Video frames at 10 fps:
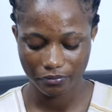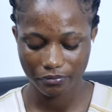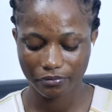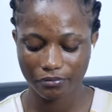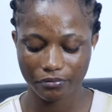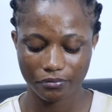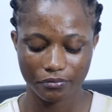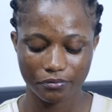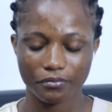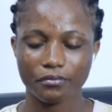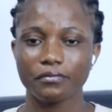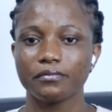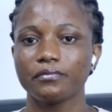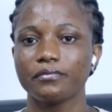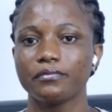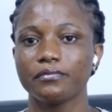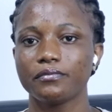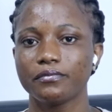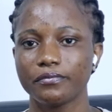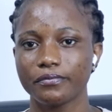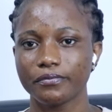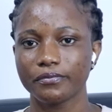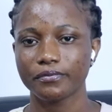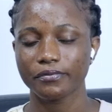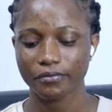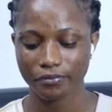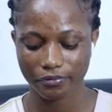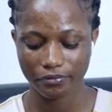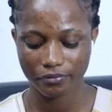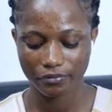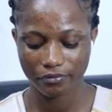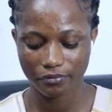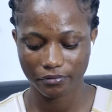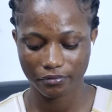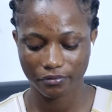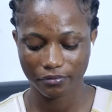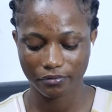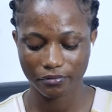(silent)